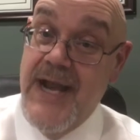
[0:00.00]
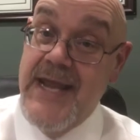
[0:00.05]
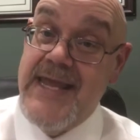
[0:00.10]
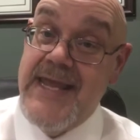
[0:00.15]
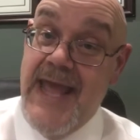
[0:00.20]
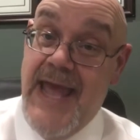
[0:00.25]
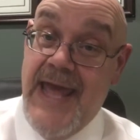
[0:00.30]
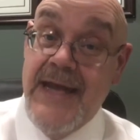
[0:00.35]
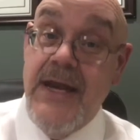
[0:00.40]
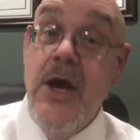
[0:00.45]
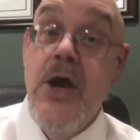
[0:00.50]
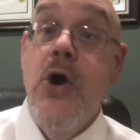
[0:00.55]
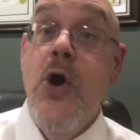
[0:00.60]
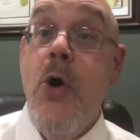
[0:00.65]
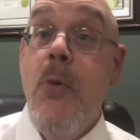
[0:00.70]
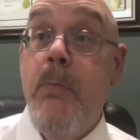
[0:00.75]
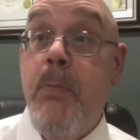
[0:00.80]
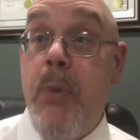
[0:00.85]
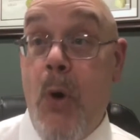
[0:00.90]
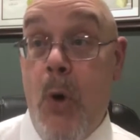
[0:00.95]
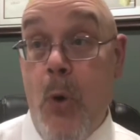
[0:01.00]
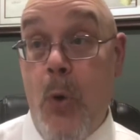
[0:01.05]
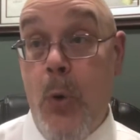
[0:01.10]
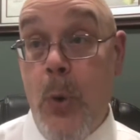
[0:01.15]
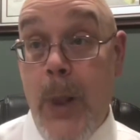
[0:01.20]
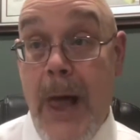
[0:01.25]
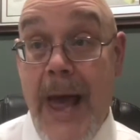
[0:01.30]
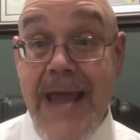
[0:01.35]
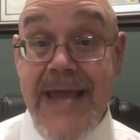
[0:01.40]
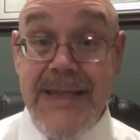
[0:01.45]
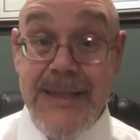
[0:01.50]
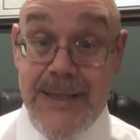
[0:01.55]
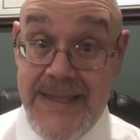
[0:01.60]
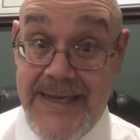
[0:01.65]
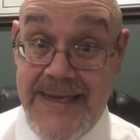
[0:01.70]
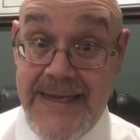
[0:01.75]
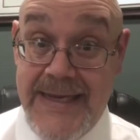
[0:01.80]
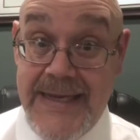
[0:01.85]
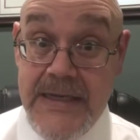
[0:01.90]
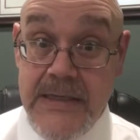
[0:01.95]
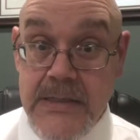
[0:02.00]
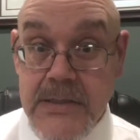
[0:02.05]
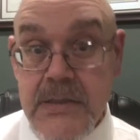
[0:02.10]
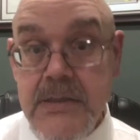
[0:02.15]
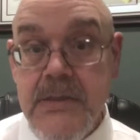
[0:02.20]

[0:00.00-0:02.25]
again, politely